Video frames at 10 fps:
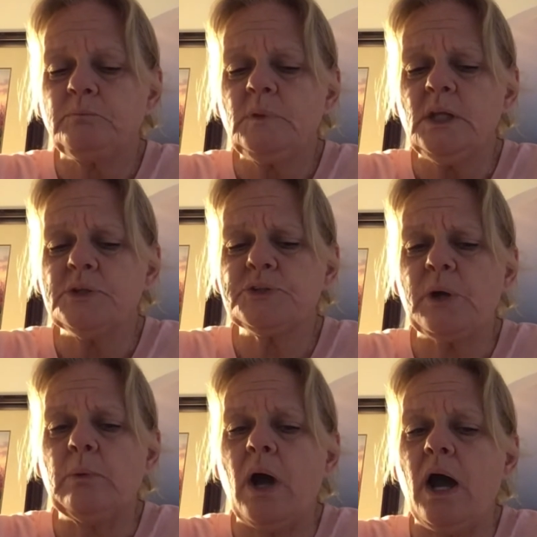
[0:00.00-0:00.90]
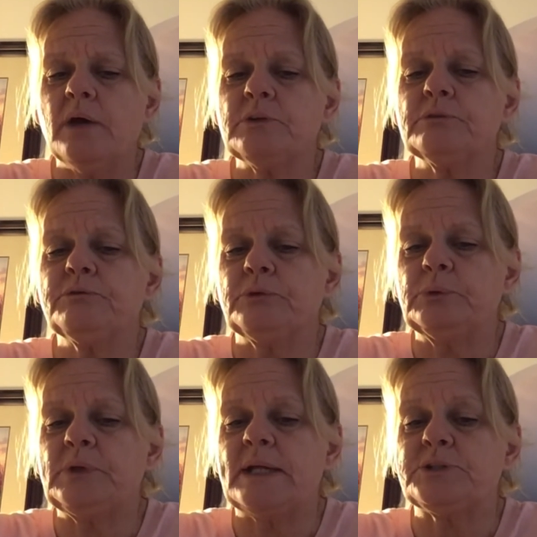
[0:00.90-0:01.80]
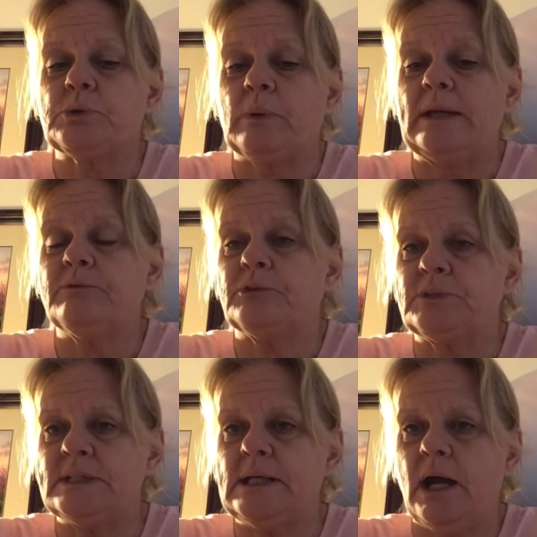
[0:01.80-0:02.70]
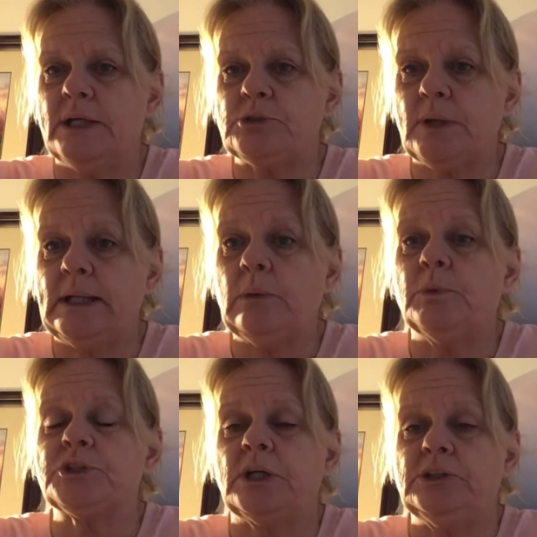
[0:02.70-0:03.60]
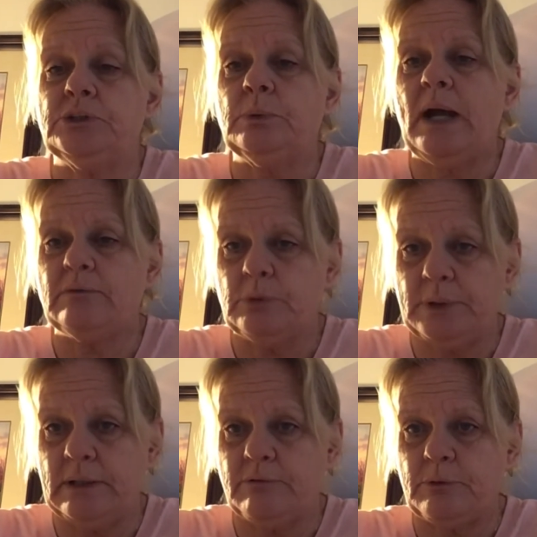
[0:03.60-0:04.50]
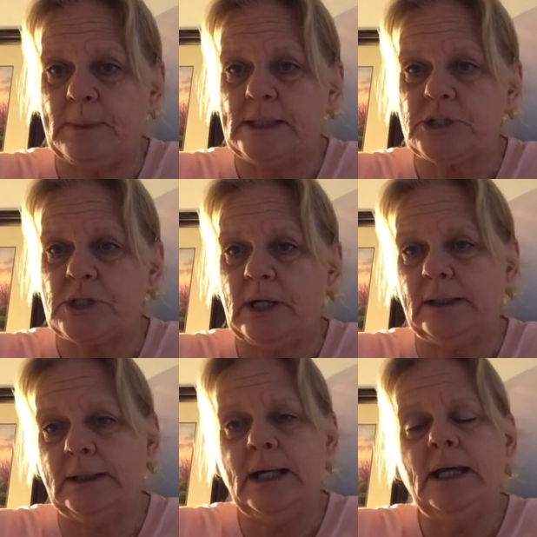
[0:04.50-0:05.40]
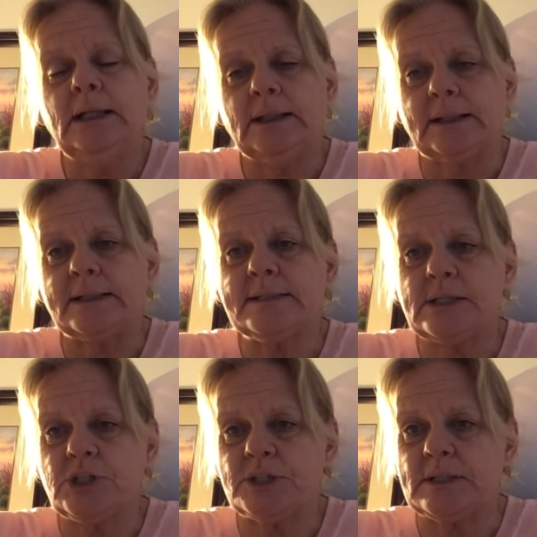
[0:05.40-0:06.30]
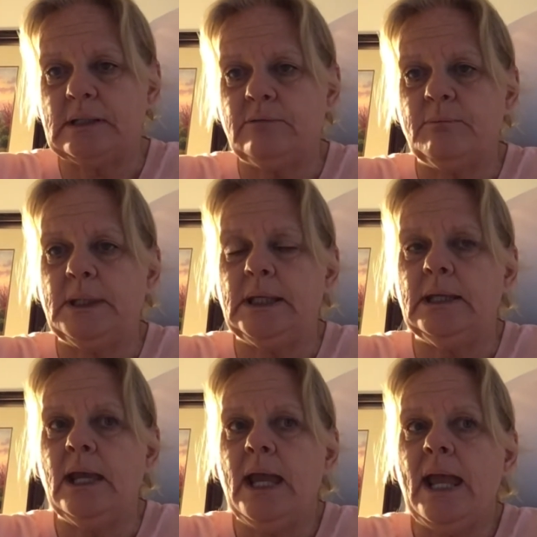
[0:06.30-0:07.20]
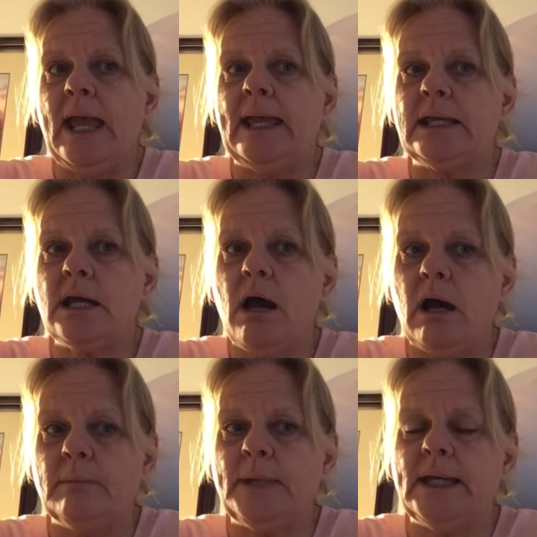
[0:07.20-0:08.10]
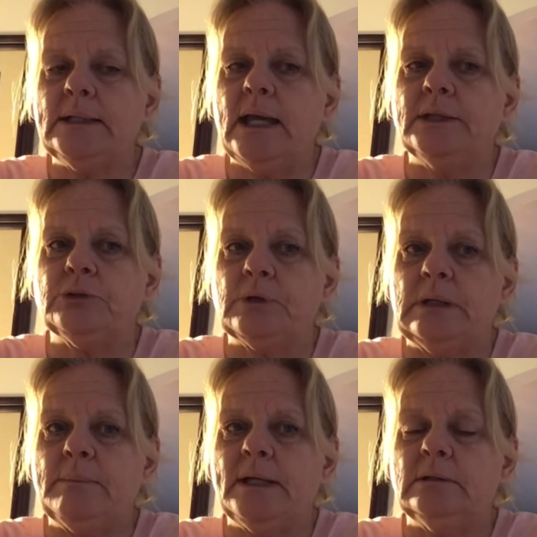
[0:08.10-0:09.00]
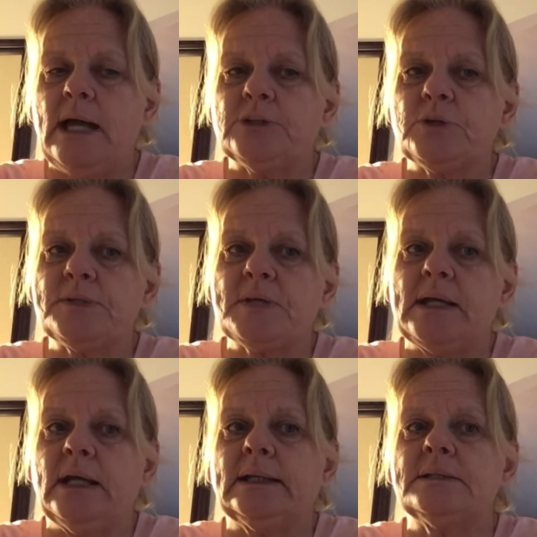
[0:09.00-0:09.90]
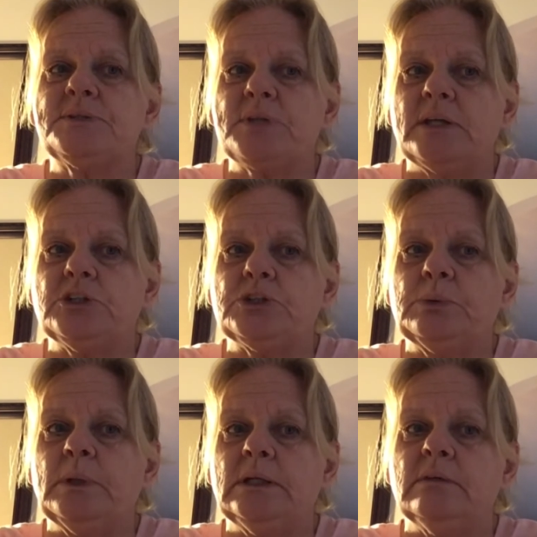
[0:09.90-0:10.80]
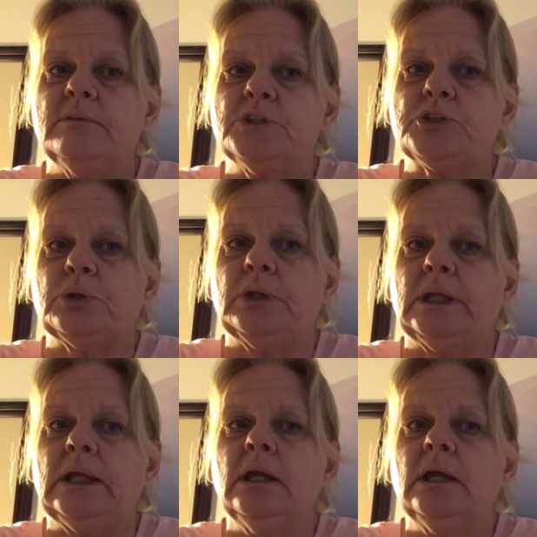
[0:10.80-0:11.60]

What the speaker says: So other fruit that's great for dehydrating, which I do have all the information on, like I said, just leave me a comment and your email address, and I could send you individually